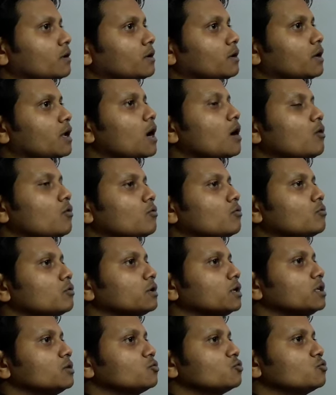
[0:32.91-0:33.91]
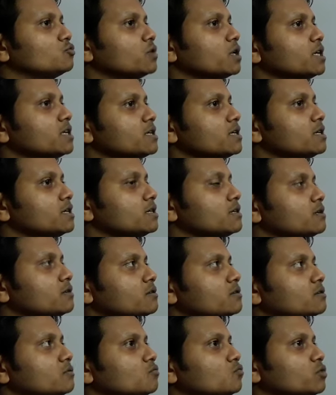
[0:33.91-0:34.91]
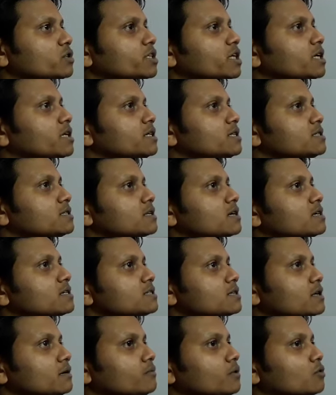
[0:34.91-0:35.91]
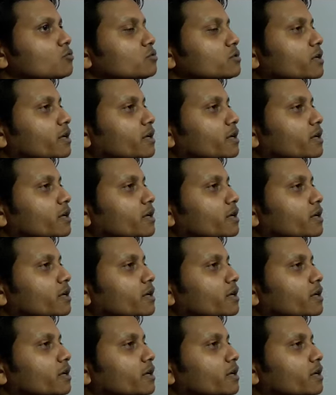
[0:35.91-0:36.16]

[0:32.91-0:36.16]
Now, in today, we shall discuss about the